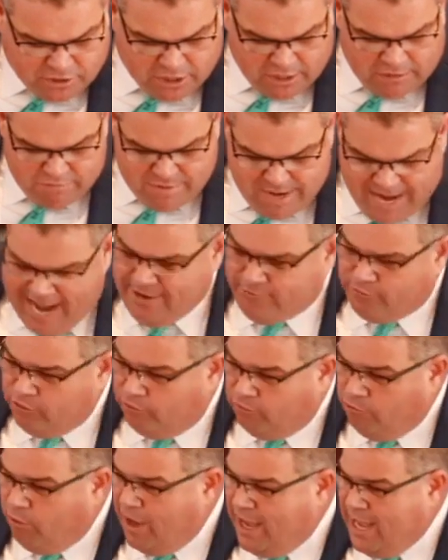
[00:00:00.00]
natural
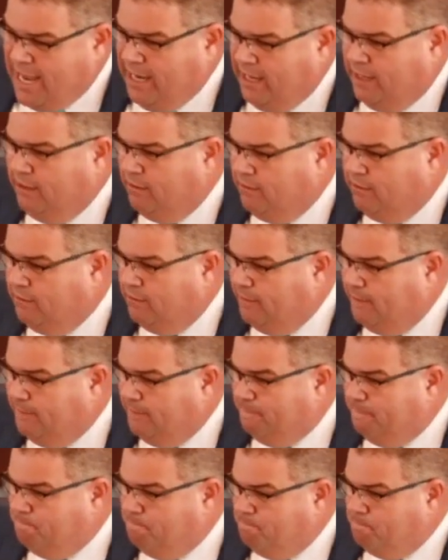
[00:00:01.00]
way,
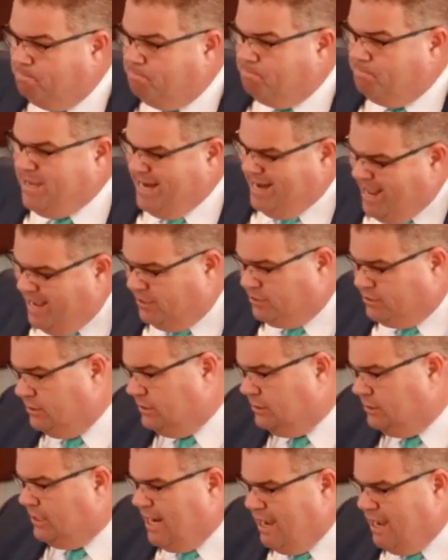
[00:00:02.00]
in essence,
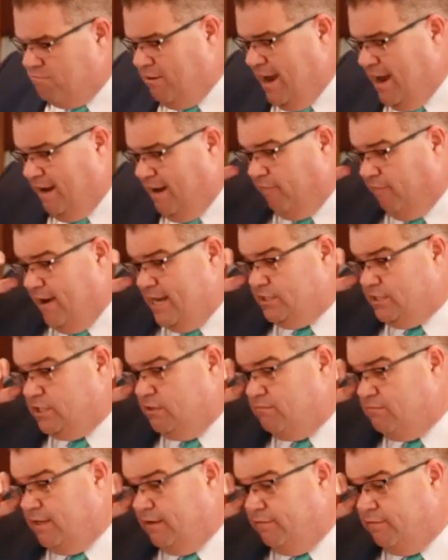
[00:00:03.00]
and I'm paraphrasing,
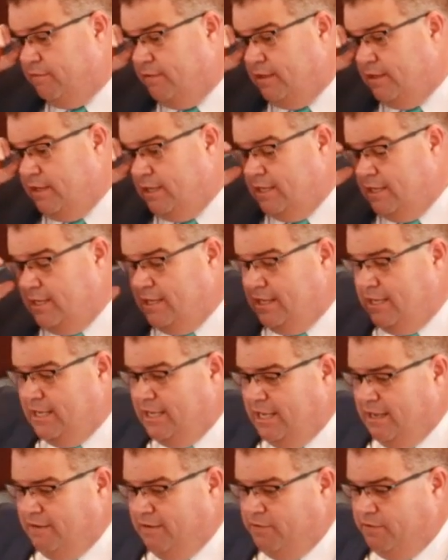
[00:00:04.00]
but if,
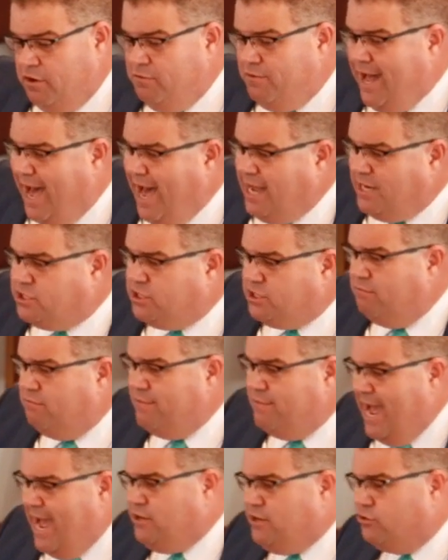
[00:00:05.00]
if you die some
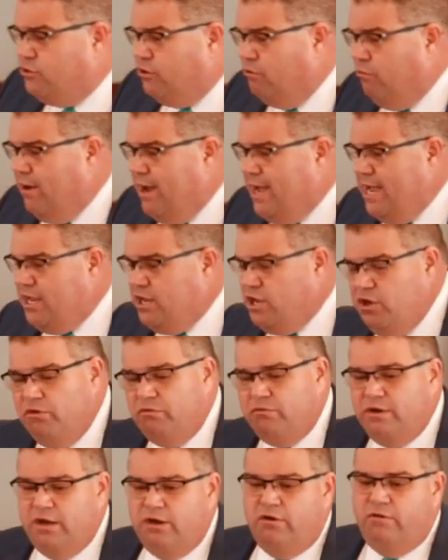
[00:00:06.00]
natural way, you'll
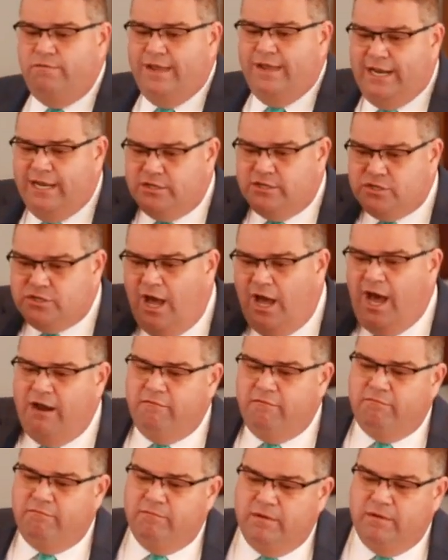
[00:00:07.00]
know that it's not
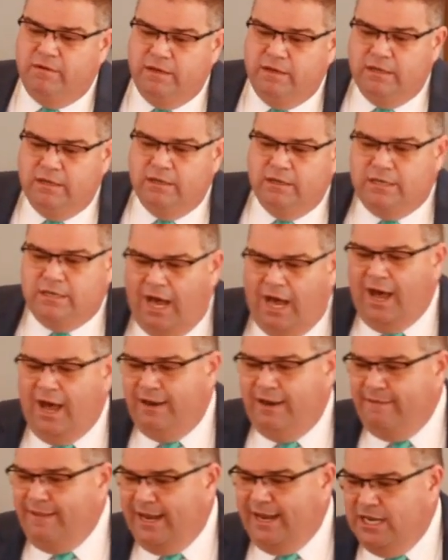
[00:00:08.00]
God
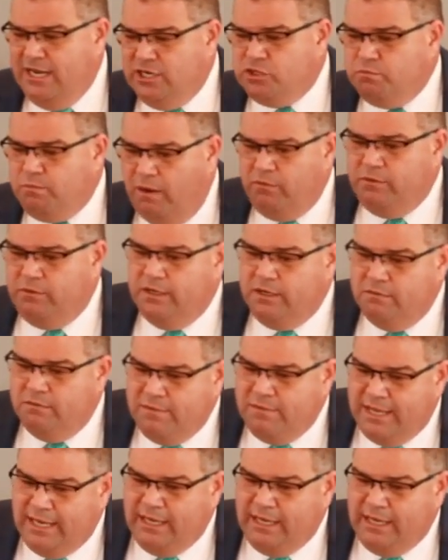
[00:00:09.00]
that has spoken to me.